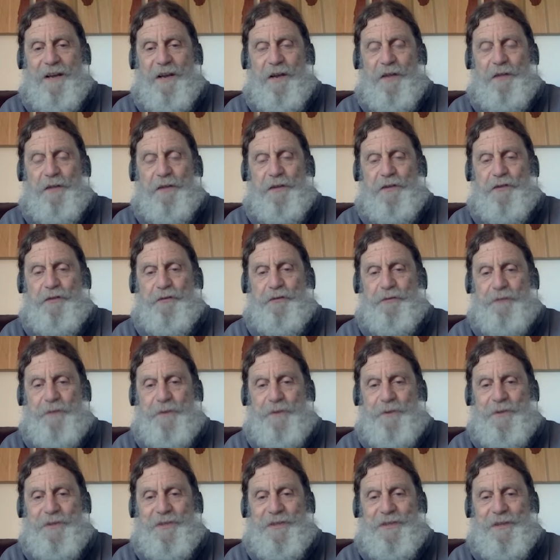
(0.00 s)
the
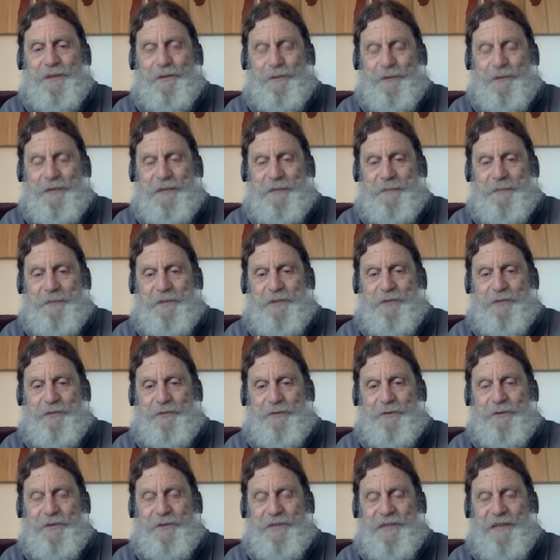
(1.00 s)
truce, the Christmas
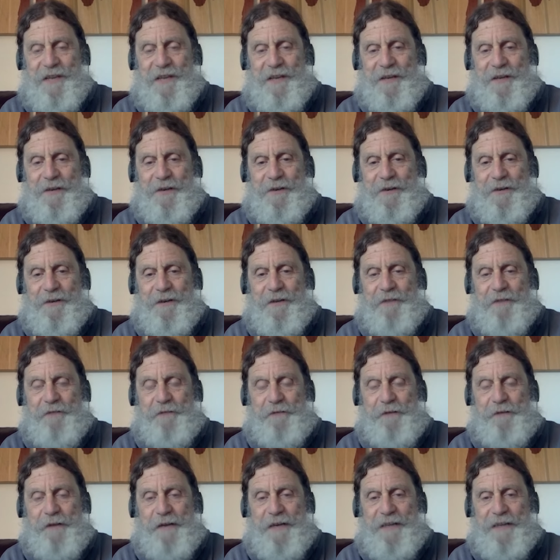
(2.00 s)
truce that occurred in
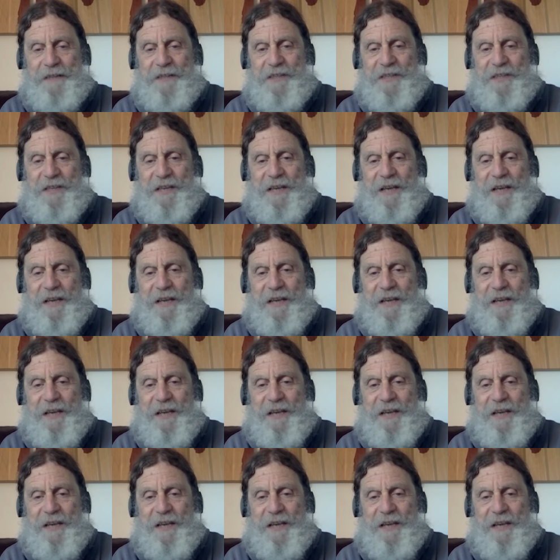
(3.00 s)
France